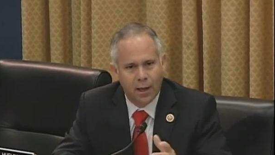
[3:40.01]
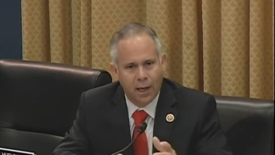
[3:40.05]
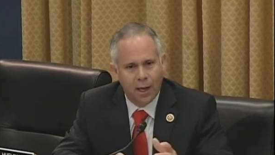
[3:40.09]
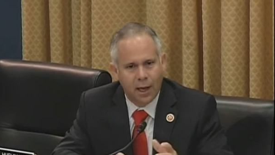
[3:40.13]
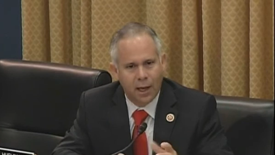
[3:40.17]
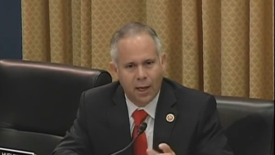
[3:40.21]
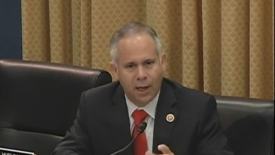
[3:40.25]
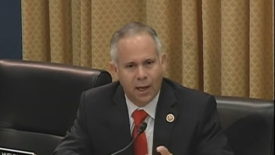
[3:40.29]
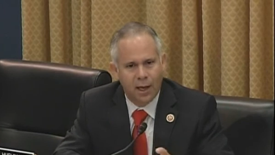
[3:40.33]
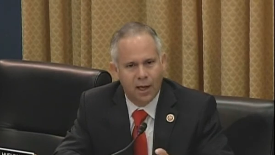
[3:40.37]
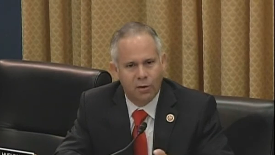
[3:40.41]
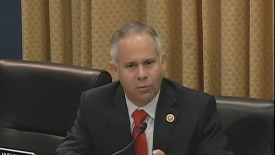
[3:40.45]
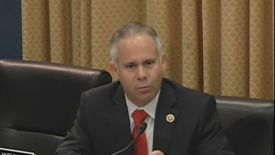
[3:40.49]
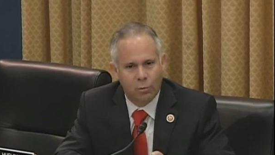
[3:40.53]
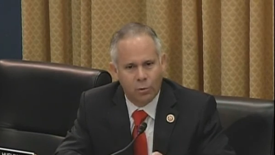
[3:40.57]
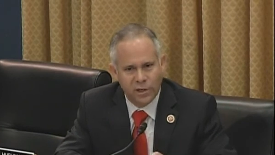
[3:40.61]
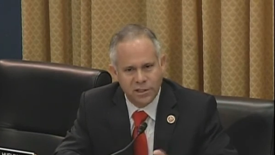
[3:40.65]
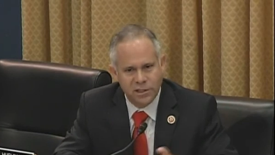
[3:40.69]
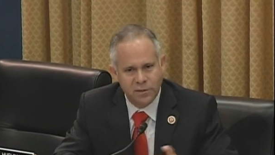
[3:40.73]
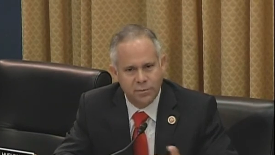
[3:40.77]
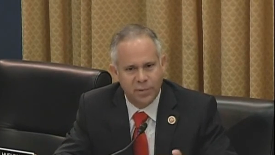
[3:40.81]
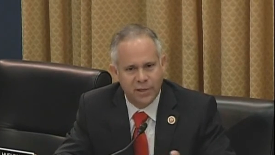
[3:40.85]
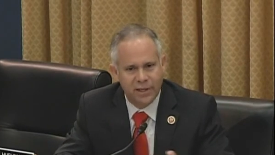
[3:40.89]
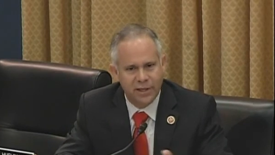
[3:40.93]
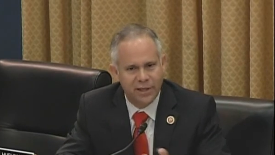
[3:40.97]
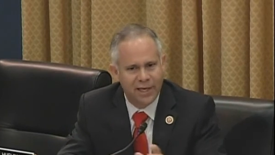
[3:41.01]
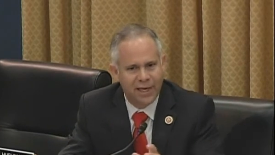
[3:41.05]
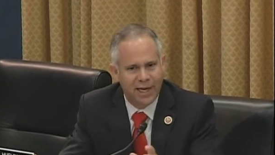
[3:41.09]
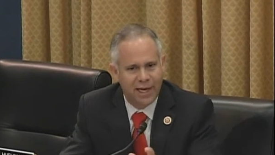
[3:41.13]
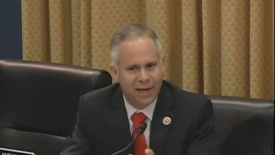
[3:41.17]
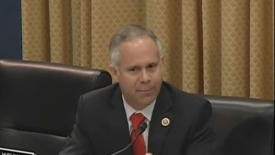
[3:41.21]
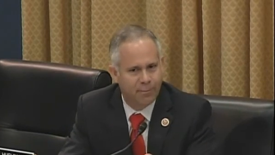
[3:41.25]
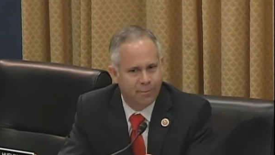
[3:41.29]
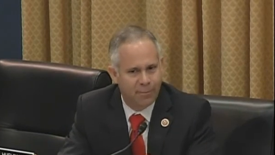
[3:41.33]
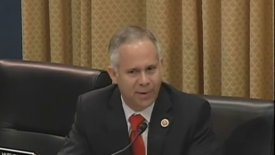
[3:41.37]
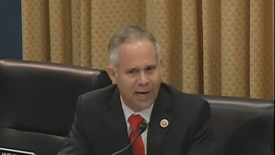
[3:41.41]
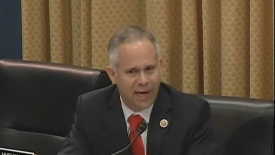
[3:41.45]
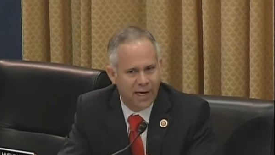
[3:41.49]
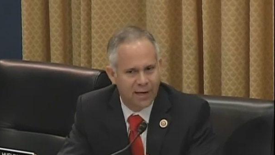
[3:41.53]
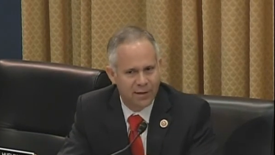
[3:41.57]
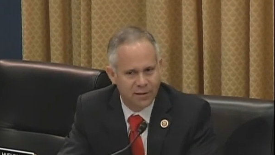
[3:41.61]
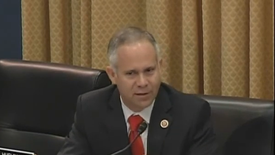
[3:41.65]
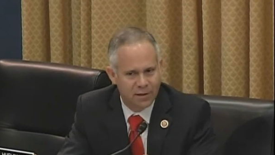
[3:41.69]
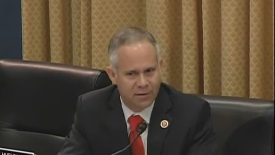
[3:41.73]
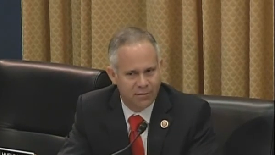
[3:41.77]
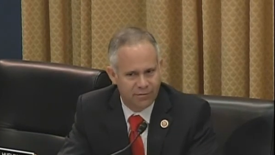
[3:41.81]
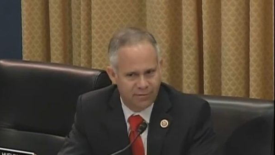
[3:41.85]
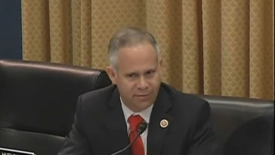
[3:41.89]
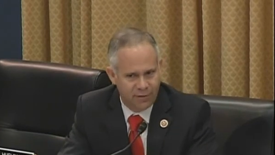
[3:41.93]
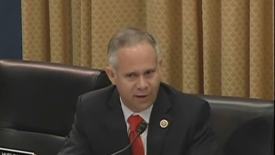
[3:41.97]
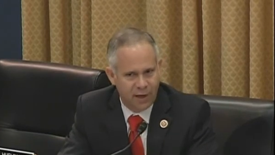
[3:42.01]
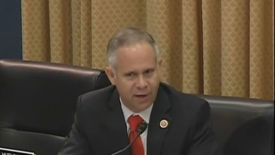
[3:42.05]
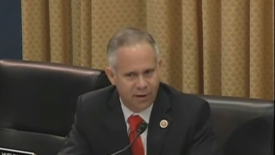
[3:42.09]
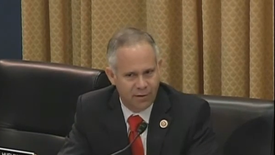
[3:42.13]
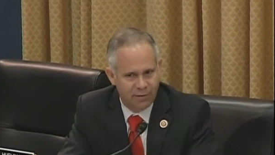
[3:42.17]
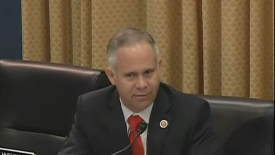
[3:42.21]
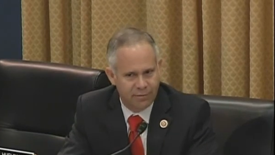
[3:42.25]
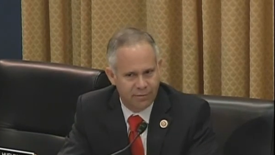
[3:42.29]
And what's been the impact of